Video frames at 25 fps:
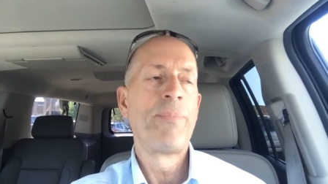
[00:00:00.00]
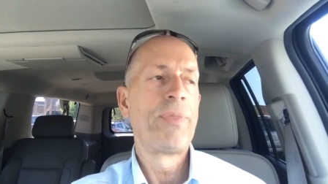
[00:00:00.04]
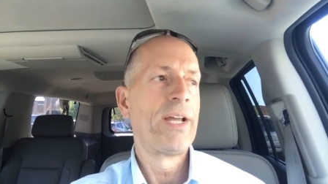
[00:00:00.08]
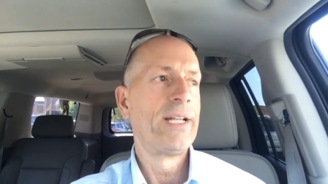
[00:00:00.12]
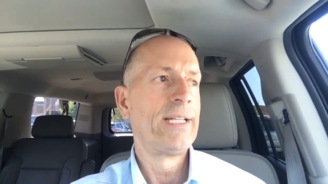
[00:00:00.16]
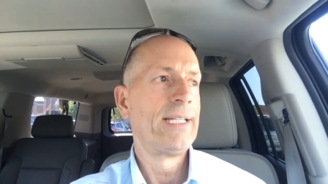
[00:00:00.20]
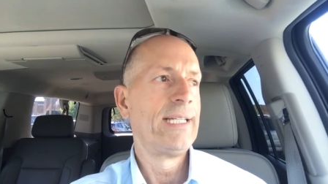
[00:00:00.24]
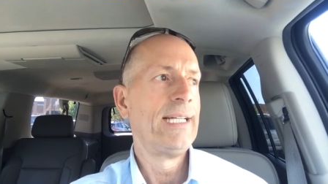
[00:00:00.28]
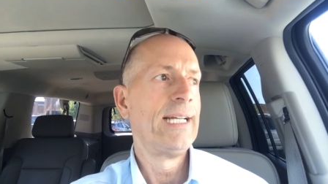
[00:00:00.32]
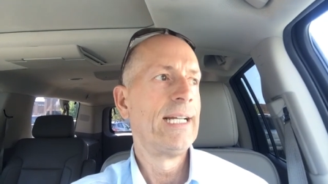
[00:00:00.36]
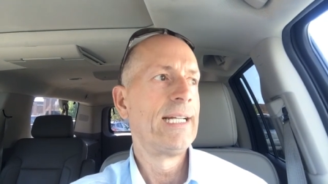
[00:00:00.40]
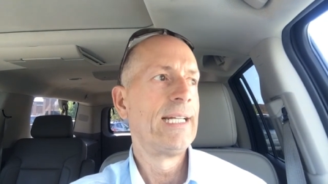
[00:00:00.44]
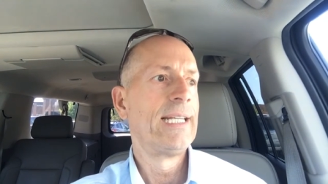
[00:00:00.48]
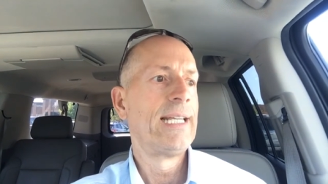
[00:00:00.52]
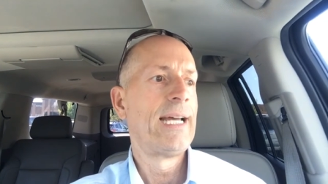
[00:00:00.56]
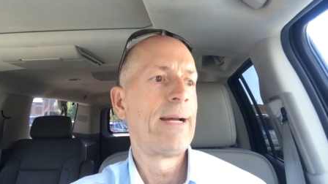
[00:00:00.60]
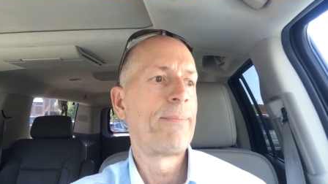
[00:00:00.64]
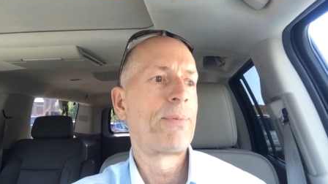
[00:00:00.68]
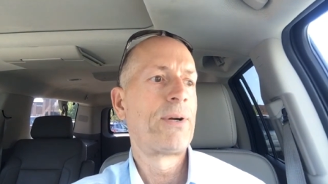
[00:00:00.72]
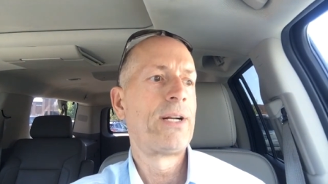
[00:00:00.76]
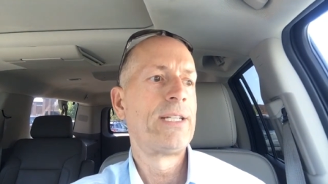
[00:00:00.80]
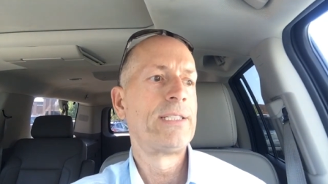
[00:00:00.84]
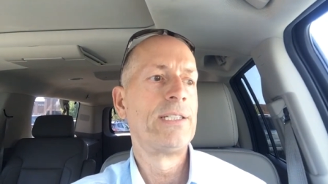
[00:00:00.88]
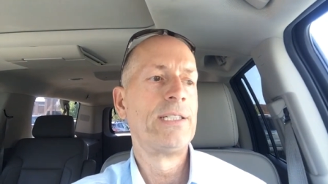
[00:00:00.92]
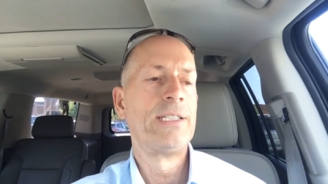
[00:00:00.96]
at the end of
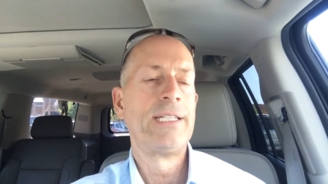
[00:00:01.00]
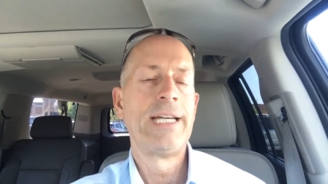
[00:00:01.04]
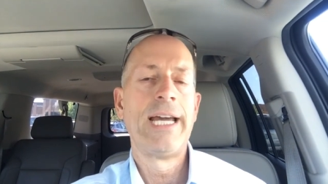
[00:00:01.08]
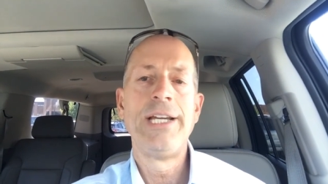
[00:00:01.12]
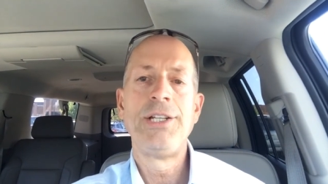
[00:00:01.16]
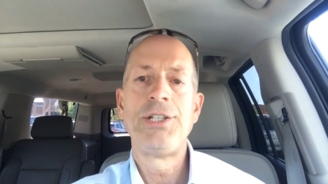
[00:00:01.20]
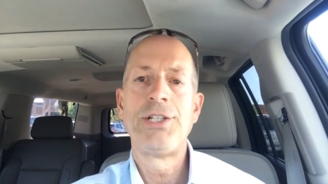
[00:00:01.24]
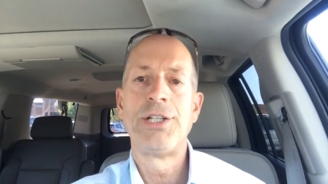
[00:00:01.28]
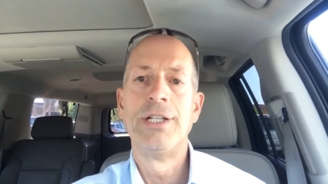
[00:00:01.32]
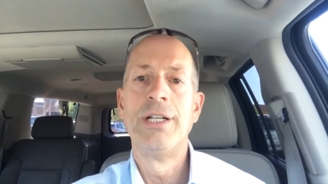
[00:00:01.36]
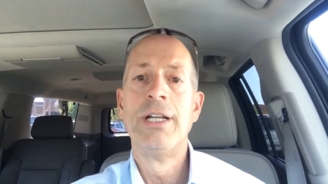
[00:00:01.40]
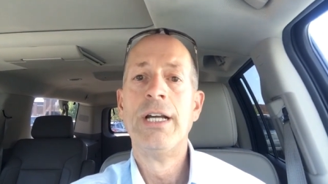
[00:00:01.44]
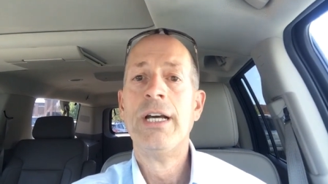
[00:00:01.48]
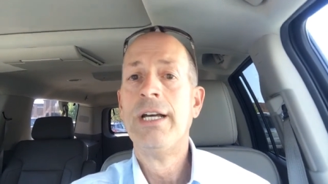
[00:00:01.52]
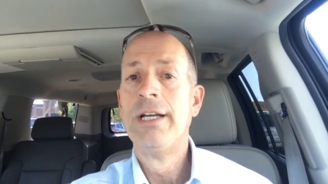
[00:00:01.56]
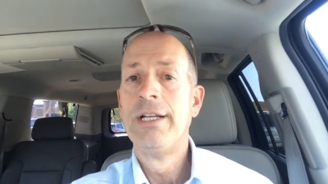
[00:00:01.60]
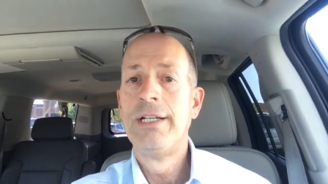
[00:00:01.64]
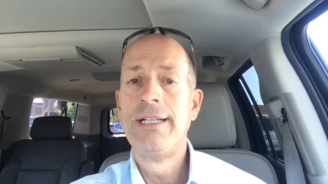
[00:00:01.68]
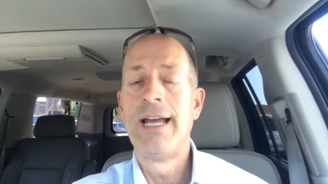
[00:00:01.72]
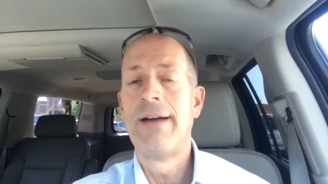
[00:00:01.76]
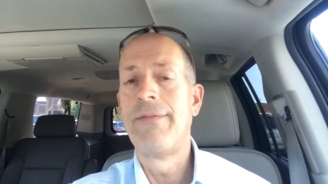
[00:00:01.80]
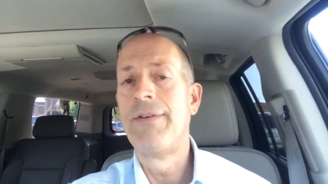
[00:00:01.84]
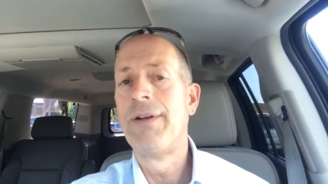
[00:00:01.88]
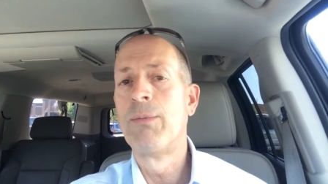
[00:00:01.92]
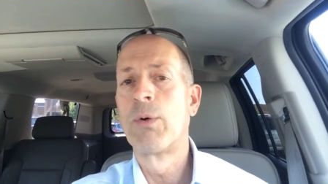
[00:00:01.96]
that presentation,
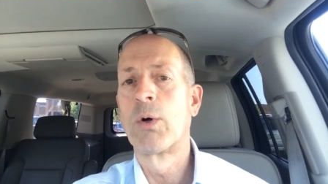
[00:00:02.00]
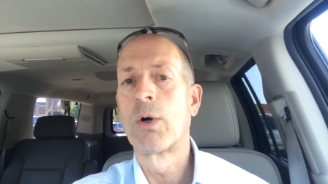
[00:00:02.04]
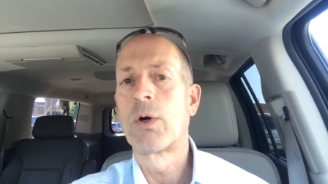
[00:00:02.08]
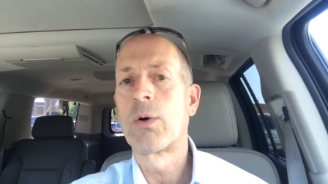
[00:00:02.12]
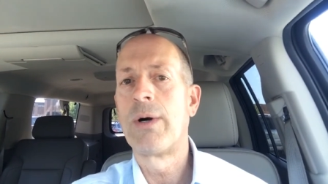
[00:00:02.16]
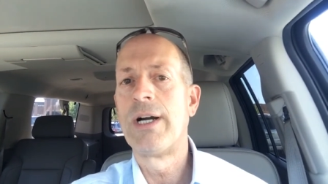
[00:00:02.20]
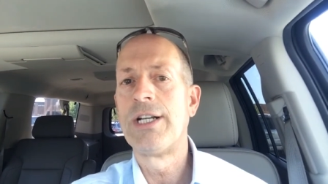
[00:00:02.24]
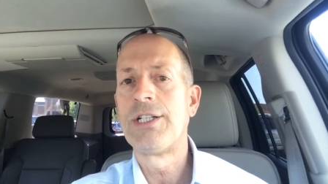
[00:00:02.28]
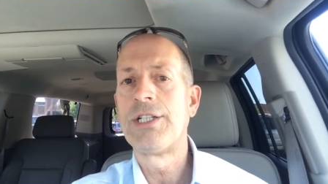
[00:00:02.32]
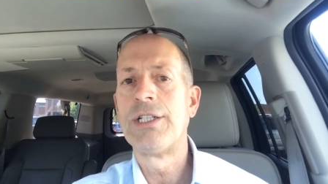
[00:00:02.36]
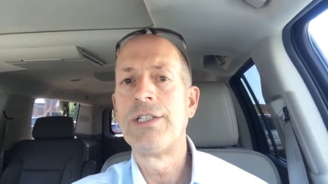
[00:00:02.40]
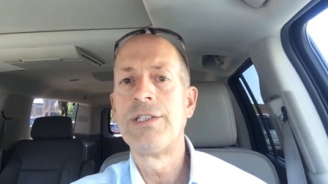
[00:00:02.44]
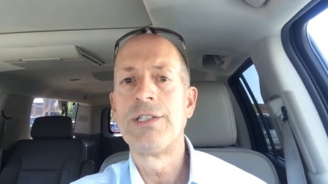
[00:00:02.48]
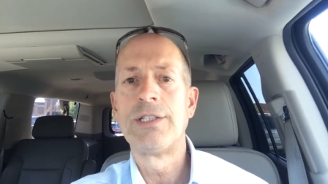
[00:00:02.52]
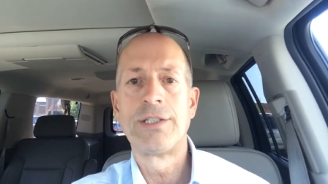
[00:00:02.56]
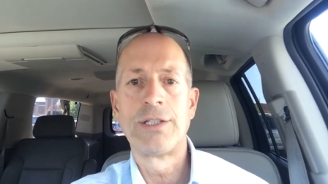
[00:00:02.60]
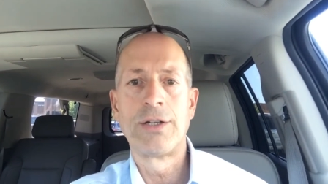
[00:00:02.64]
do you have any more questions?